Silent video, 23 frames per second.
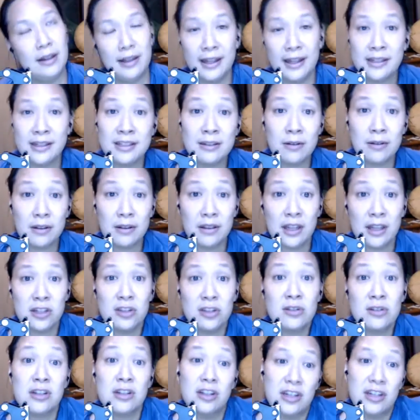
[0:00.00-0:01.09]
Let's
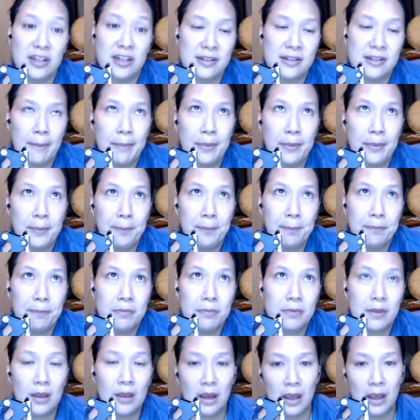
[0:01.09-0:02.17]
use a good example.
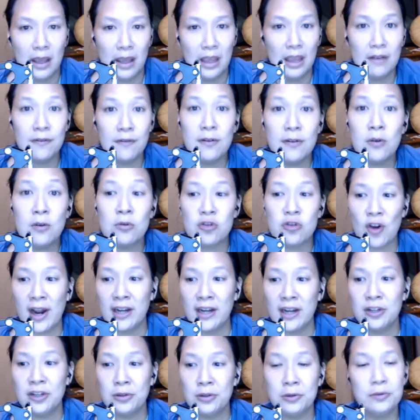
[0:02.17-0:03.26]
If you're
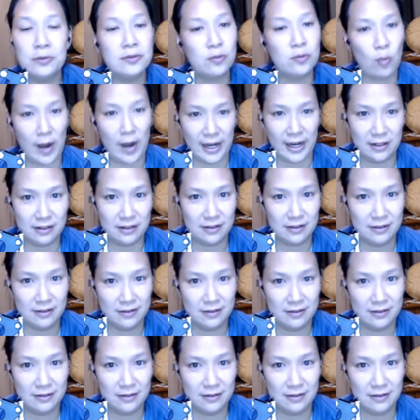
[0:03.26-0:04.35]
trying to lose weight,
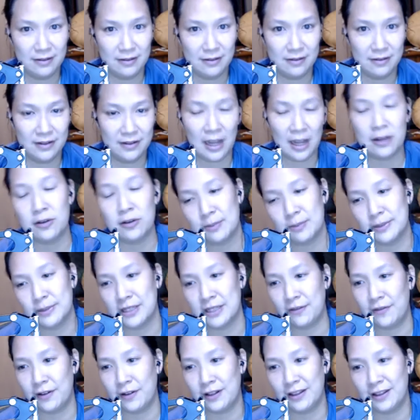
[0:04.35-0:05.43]
not you
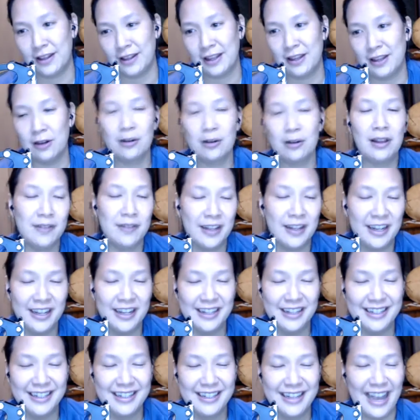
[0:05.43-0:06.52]
specifically, you're lovely,
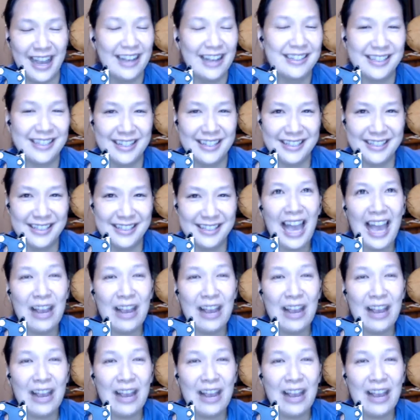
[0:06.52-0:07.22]
as is.